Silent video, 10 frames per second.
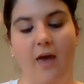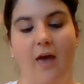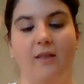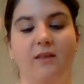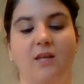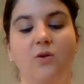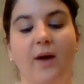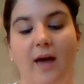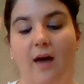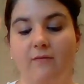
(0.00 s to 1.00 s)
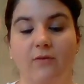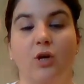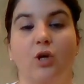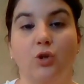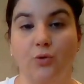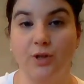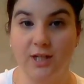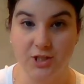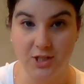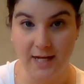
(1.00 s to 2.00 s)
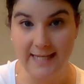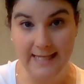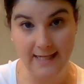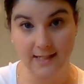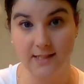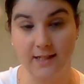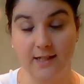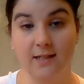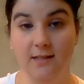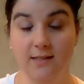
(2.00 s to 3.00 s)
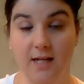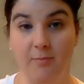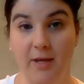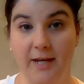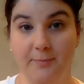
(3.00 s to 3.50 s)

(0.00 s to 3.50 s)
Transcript: And then you have your gigantic timeline.